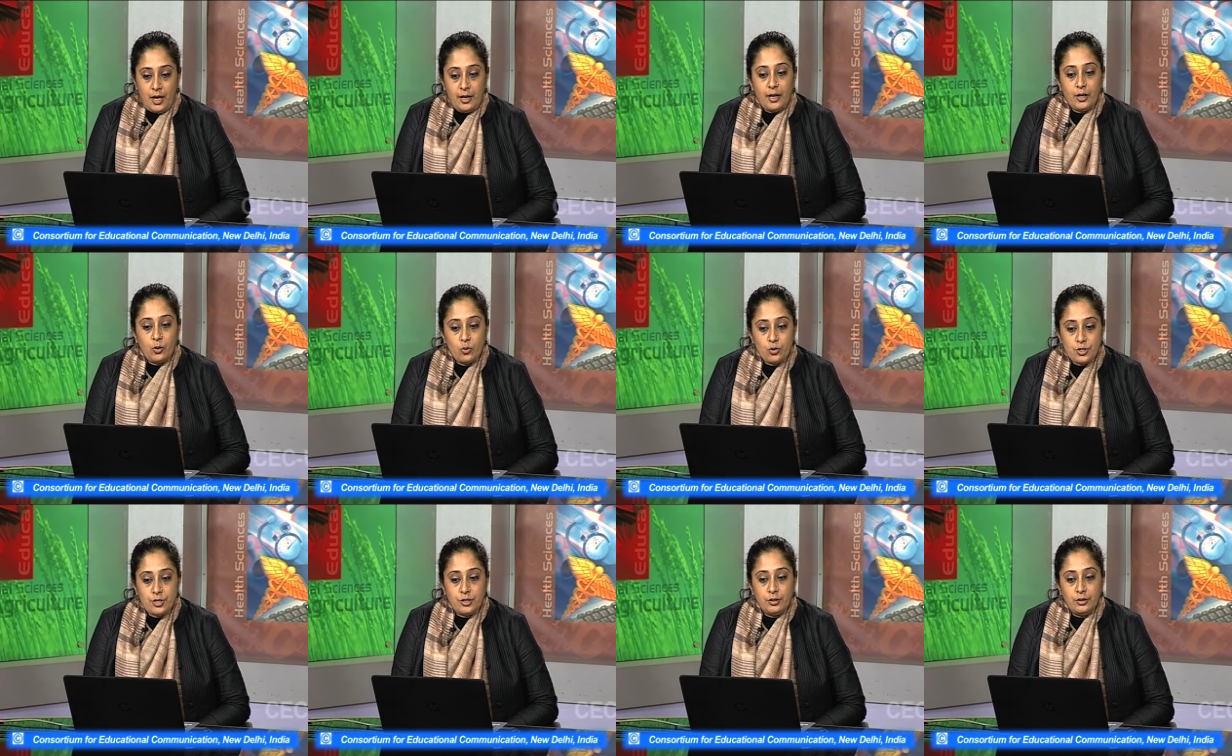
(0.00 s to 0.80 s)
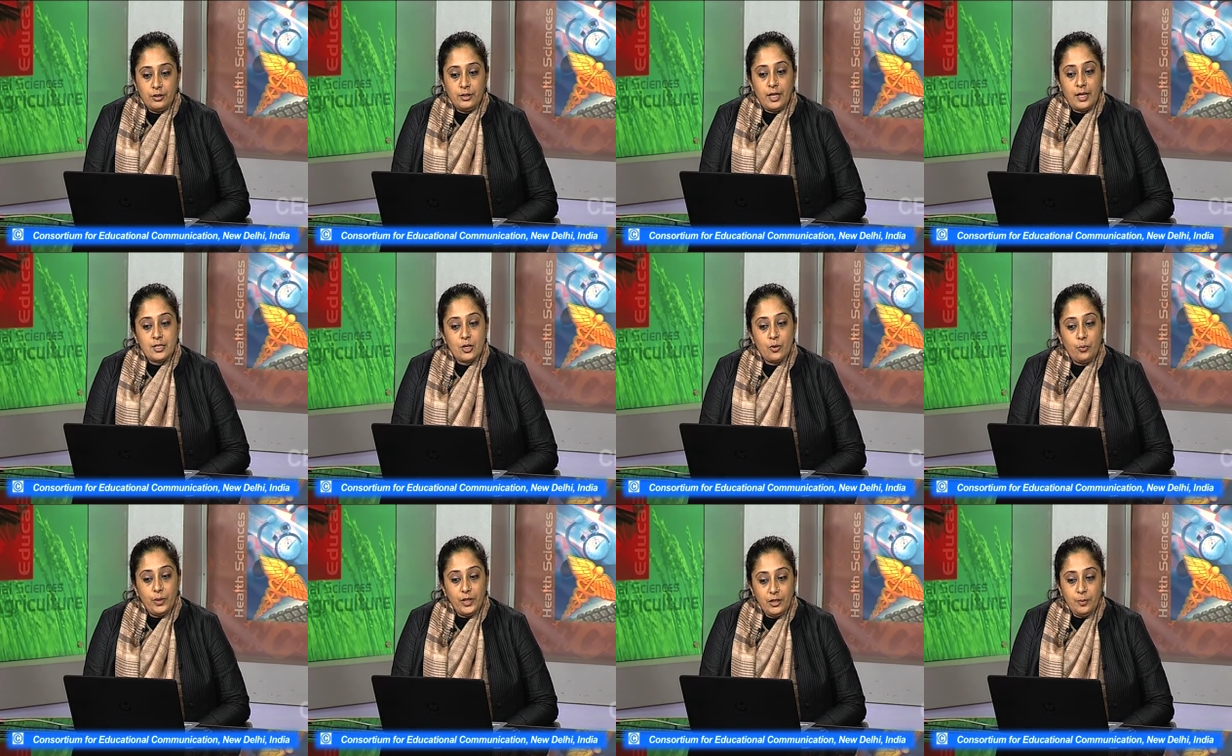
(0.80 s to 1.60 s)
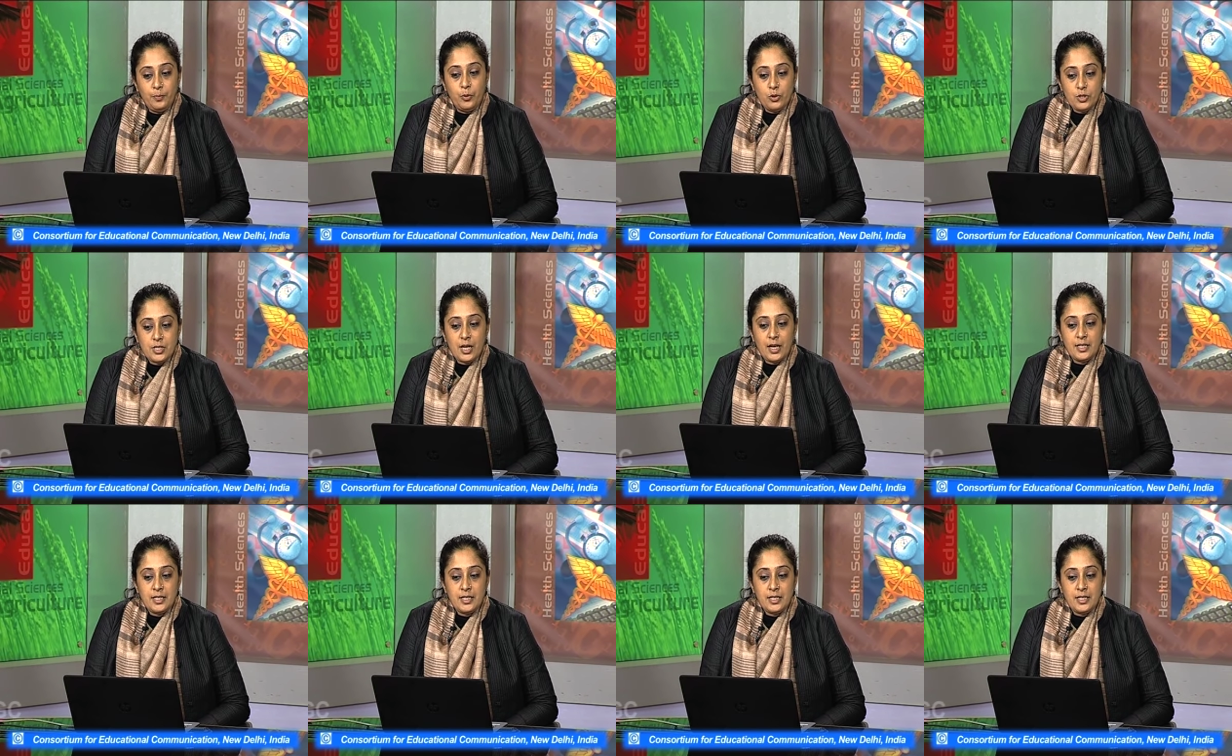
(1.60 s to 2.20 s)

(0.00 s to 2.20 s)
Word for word: and I quote her, that with the post